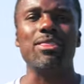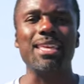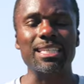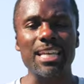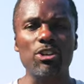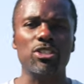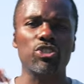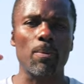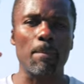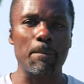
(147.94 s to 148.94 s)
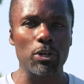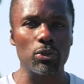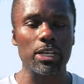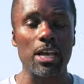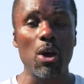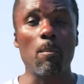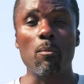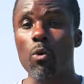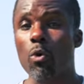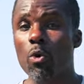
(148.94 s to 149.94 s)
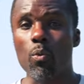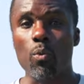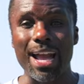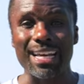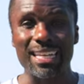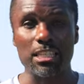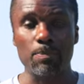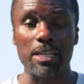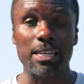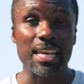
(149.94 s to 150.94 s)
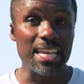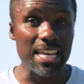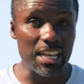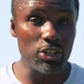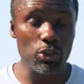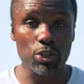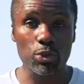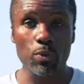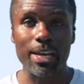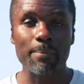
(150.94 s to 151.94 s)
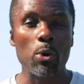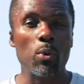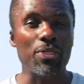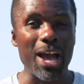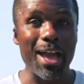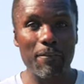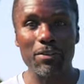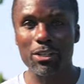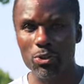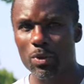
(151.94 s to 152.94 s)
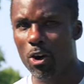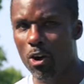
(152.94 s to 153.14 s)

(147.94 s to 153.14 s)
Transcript: And that's how you can start building more racket head speed in your swing without having to swing